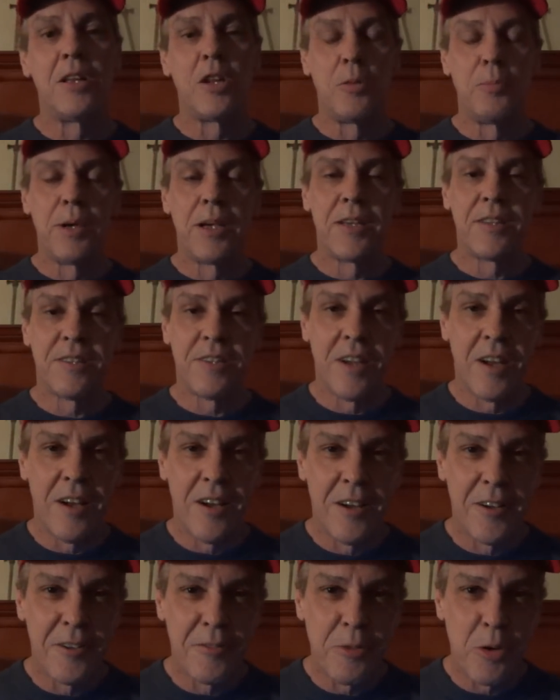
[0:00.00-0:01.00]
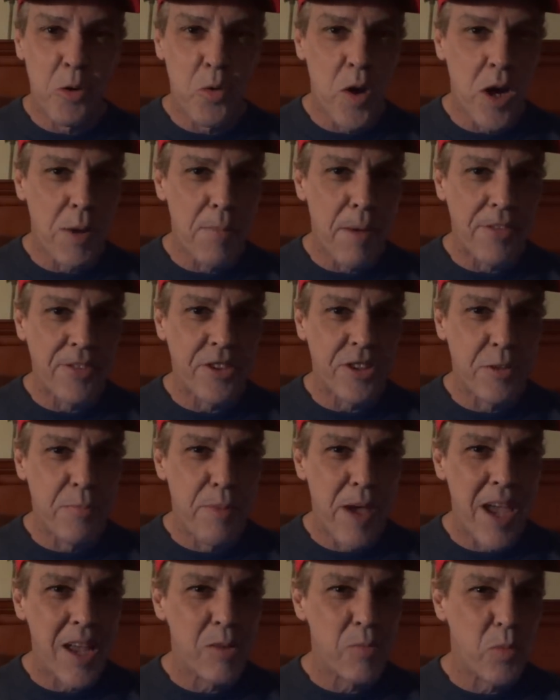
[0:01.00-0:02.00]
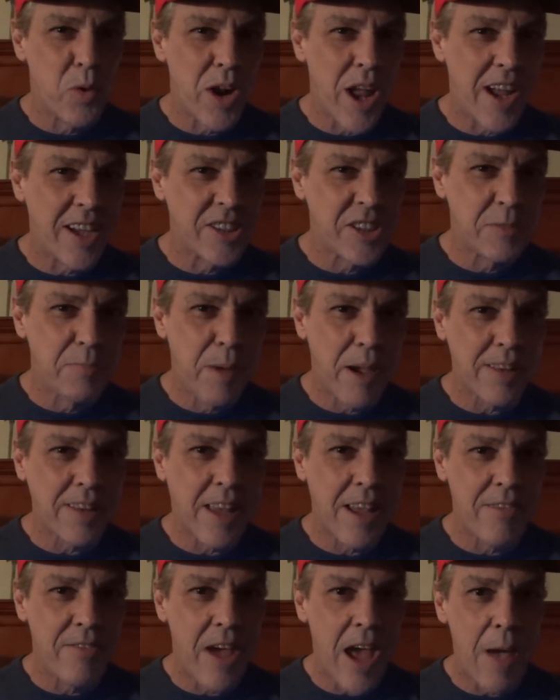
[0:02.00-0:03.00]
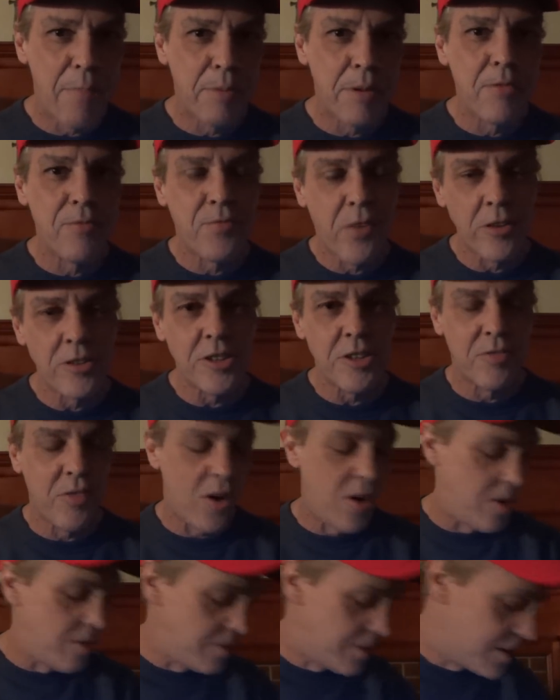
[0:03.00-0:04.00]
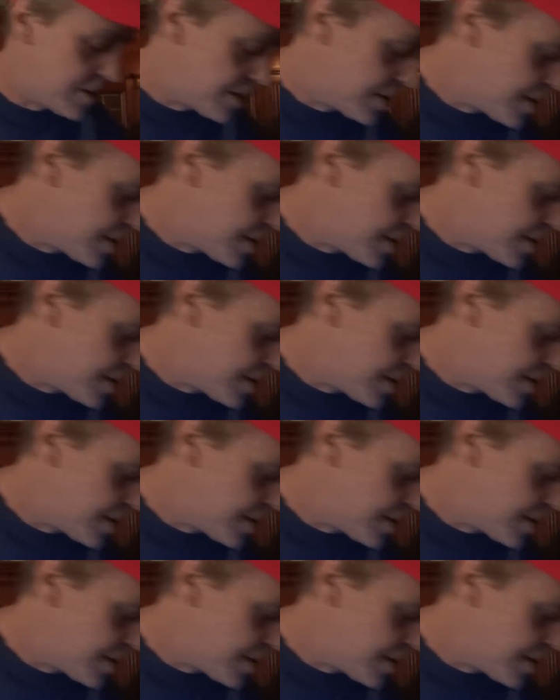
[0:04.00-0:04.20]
little bit real quick about the debate and what I expect to have happen. First of all,